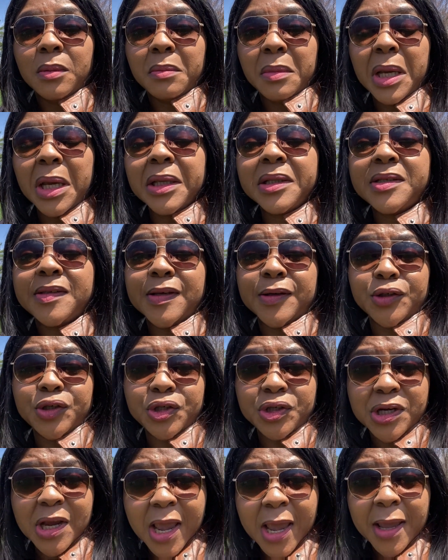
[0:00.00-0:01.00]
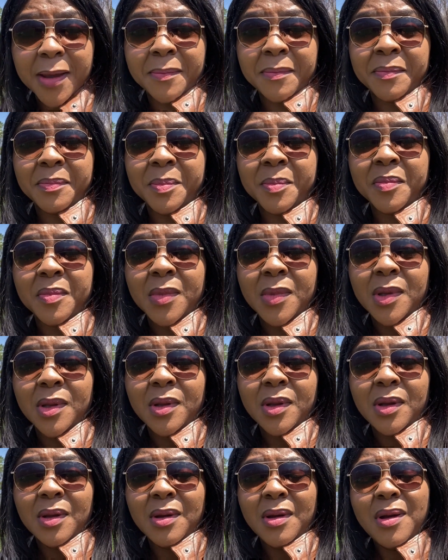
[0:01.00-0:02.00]
It's a shame.
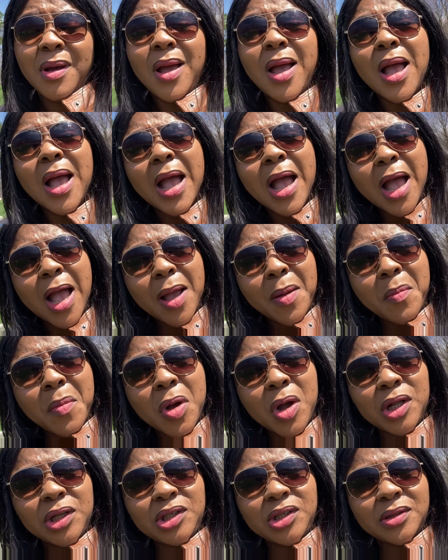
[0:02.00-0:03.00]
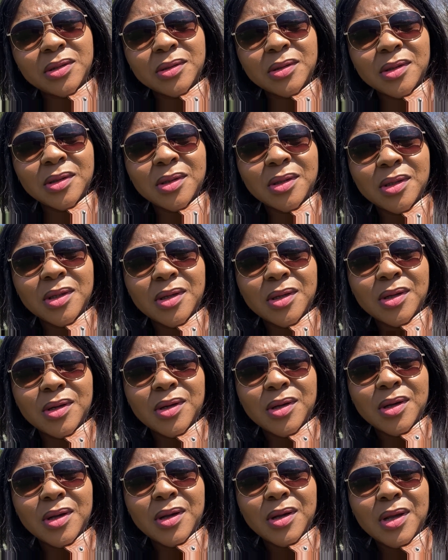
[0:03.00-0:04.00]
How much
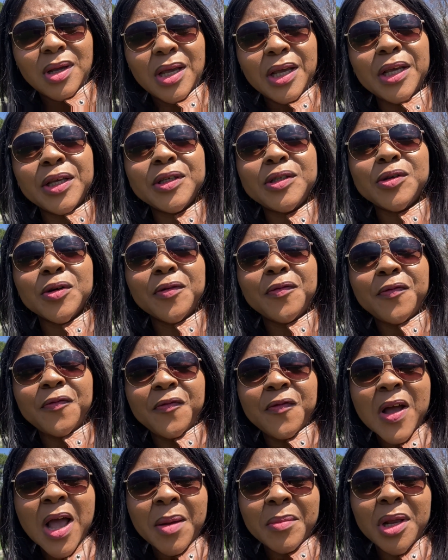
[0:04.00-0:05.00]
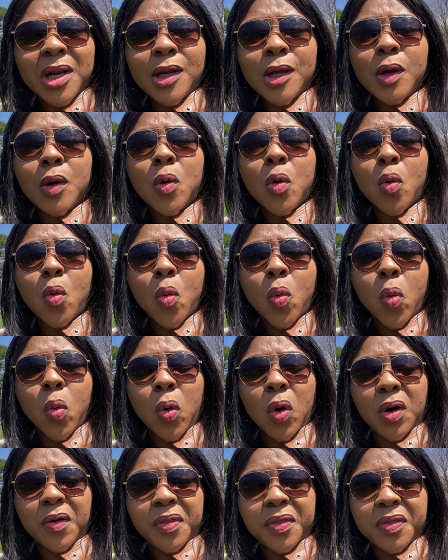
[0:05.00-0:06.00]
is your family
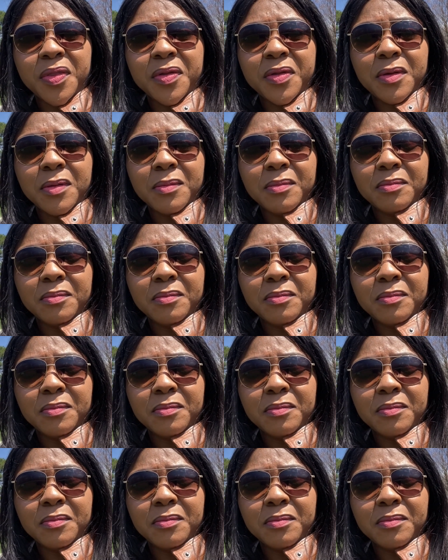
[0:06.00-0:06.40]
worth?